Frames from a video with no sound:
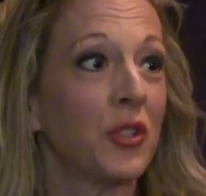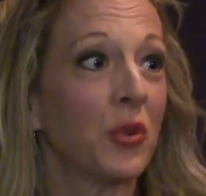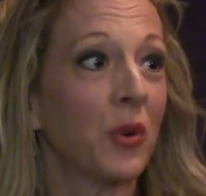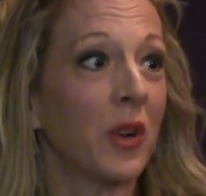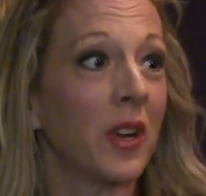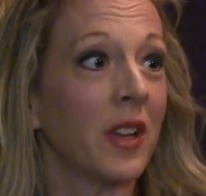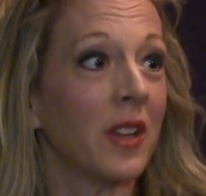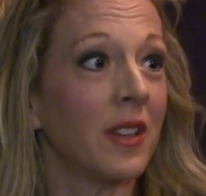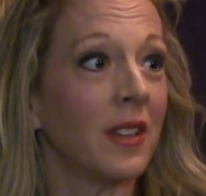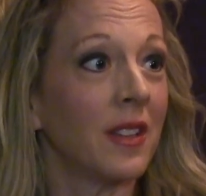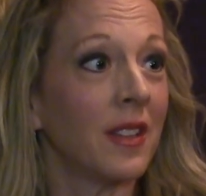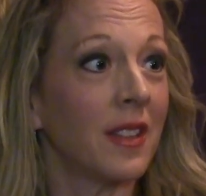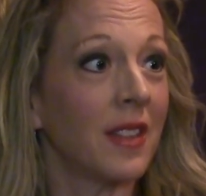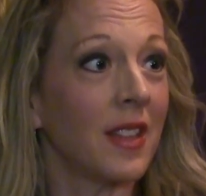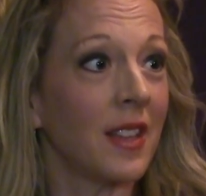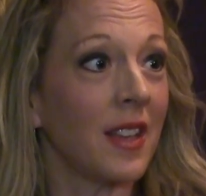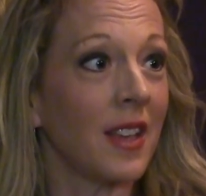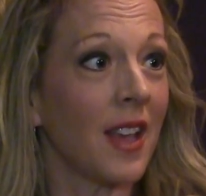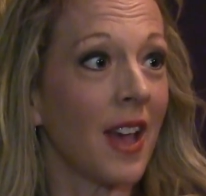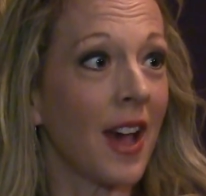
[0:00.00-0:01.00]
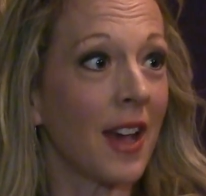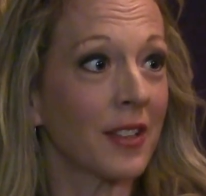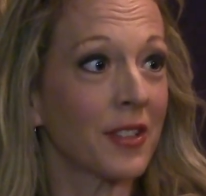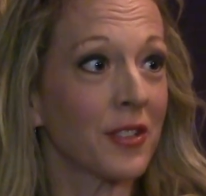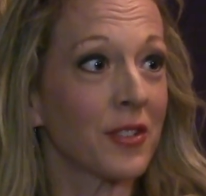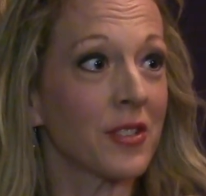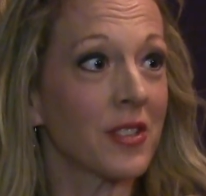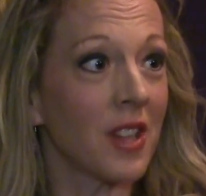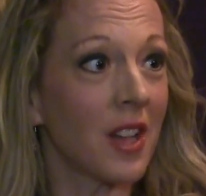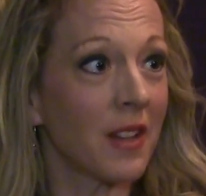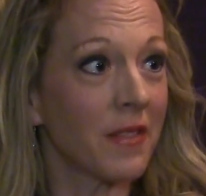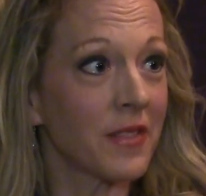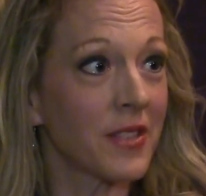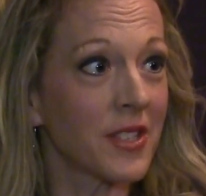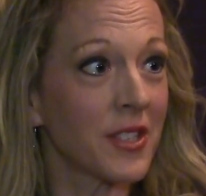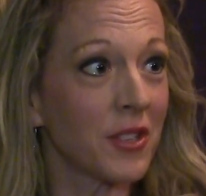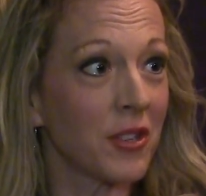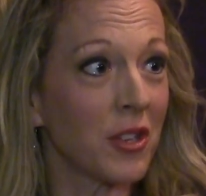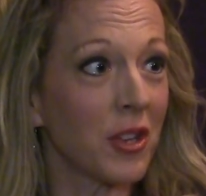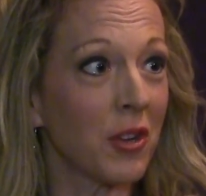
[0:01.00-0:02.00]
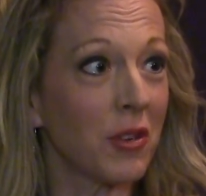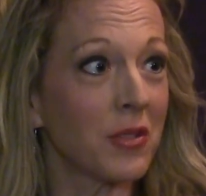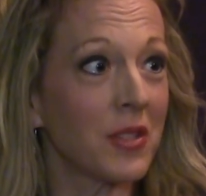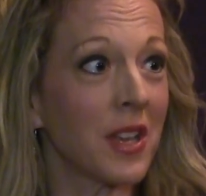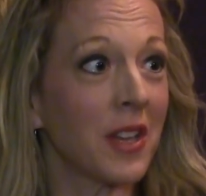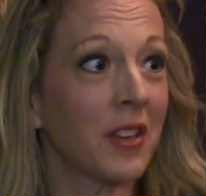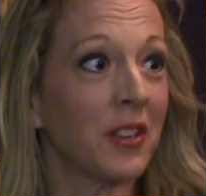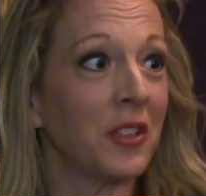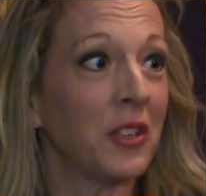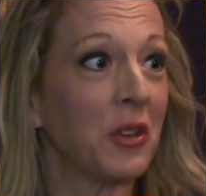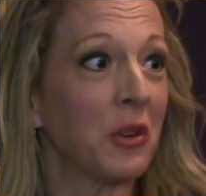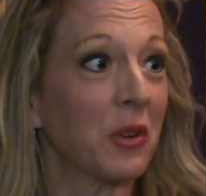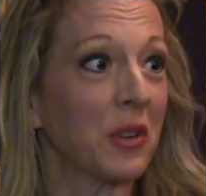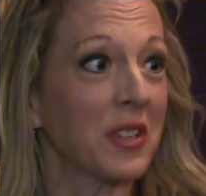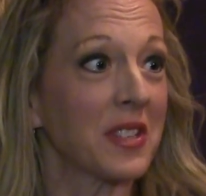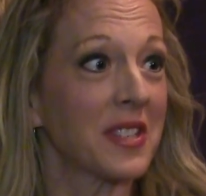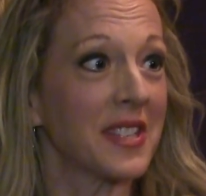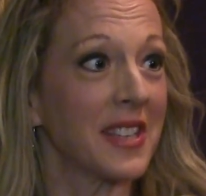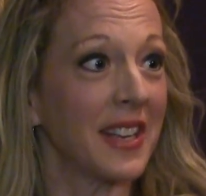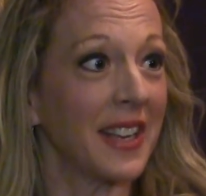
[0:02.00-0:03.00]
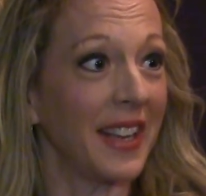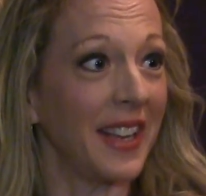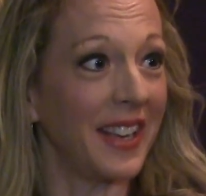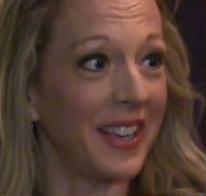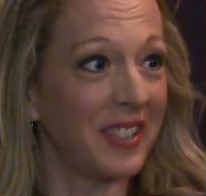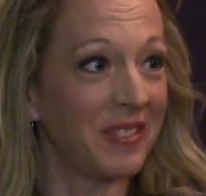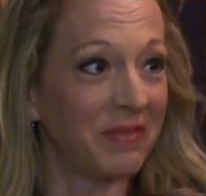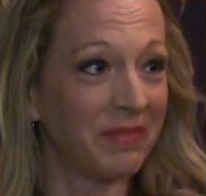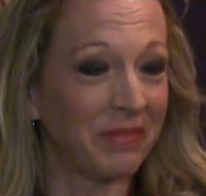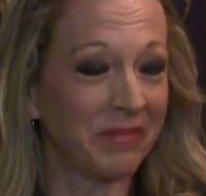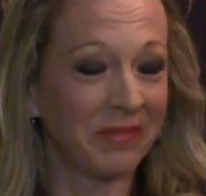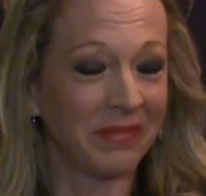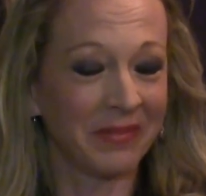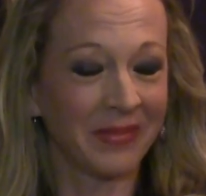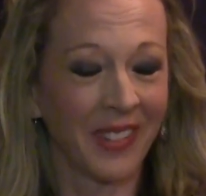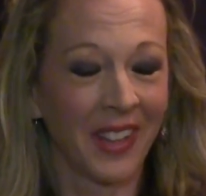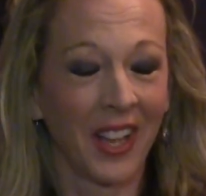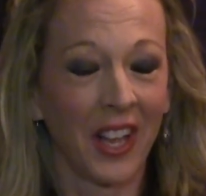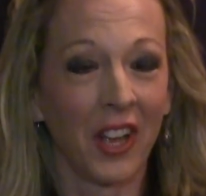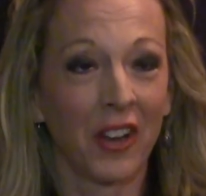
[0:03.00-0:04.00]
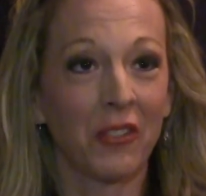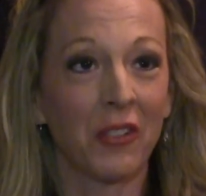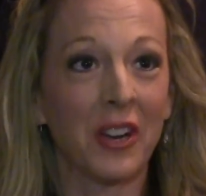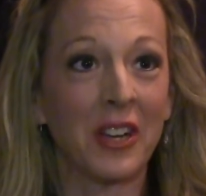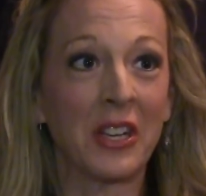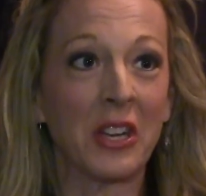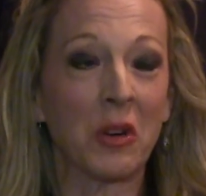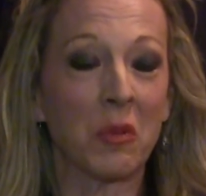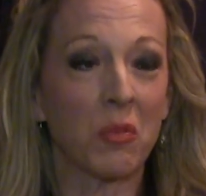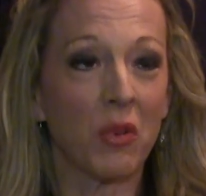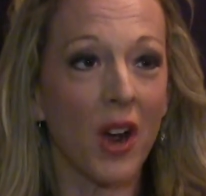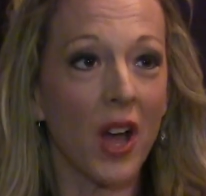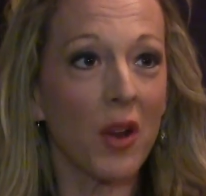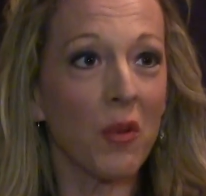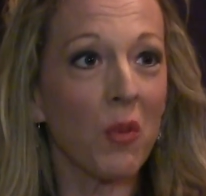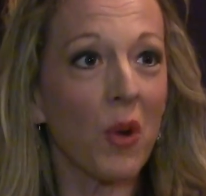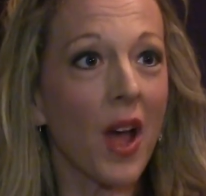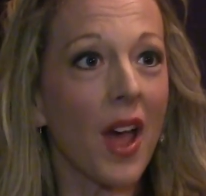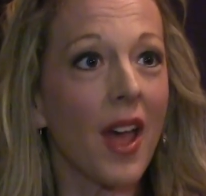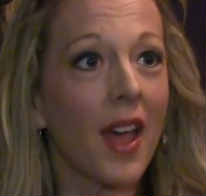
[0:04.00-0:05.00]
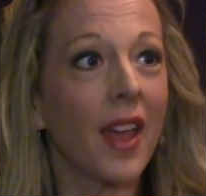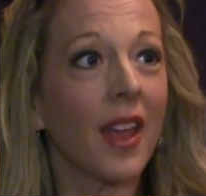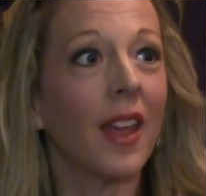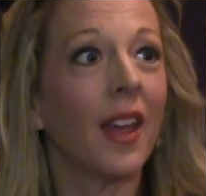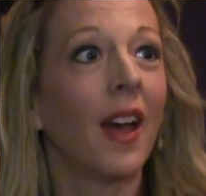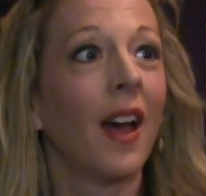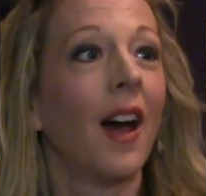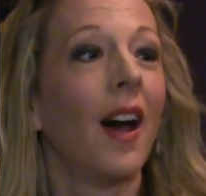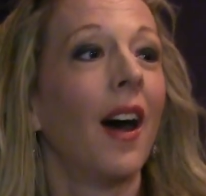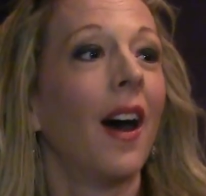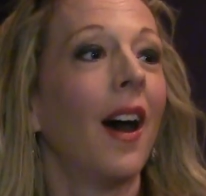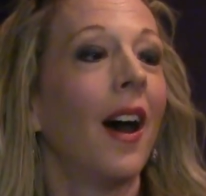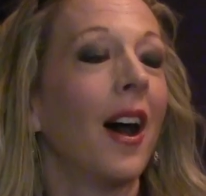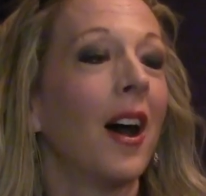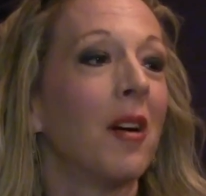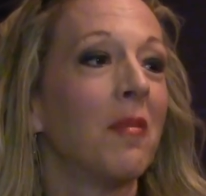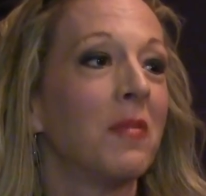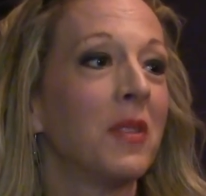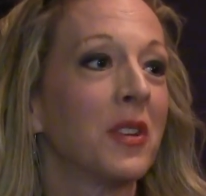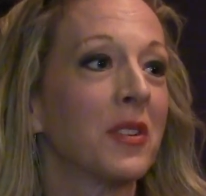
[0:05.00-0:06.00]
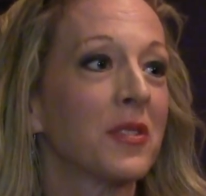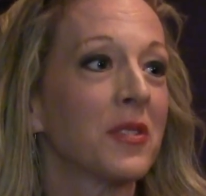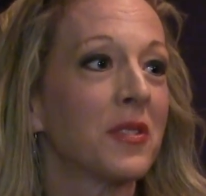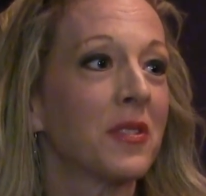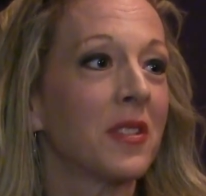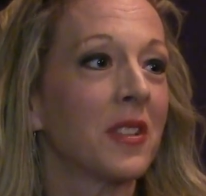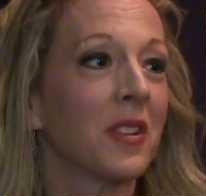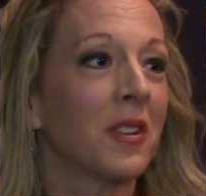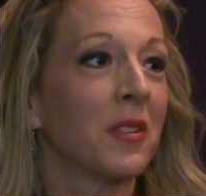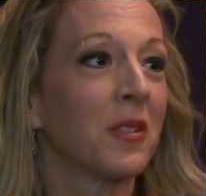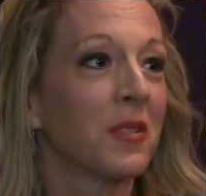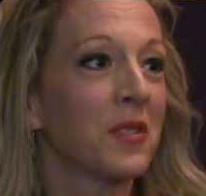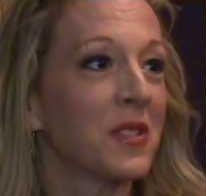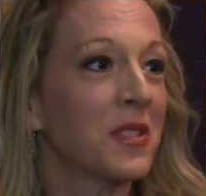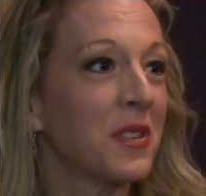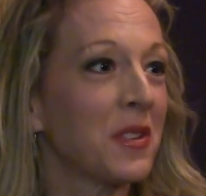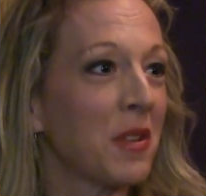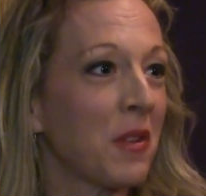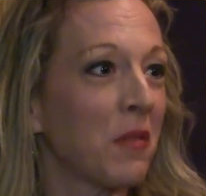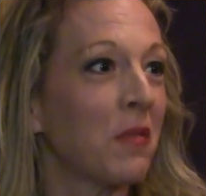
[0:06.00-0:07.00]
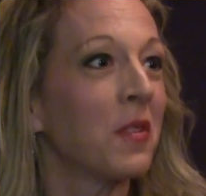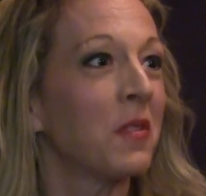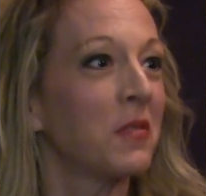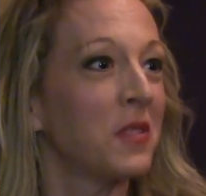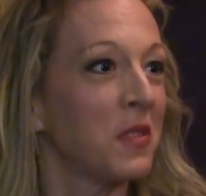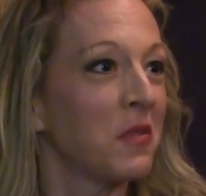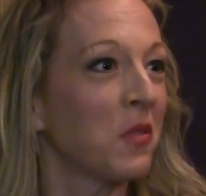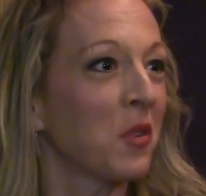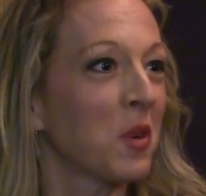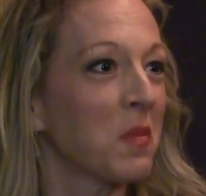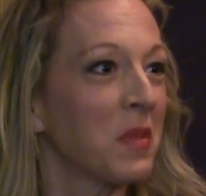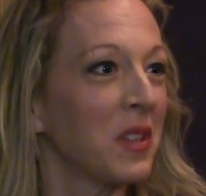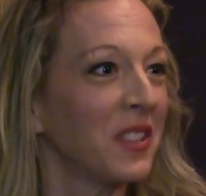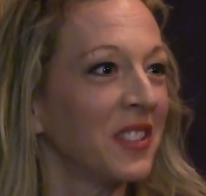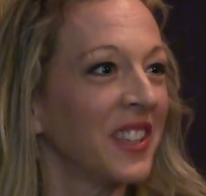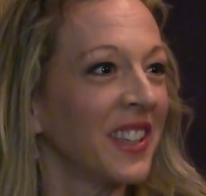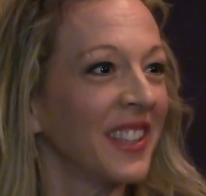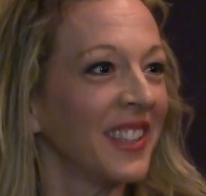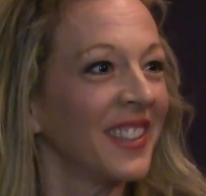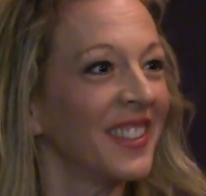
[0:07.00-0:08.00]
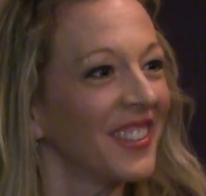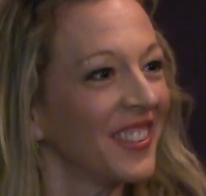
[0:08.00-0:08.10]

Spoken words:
join the Actors Loft Studio down in New York City, right near Broadway. Near the old Studio 54 building.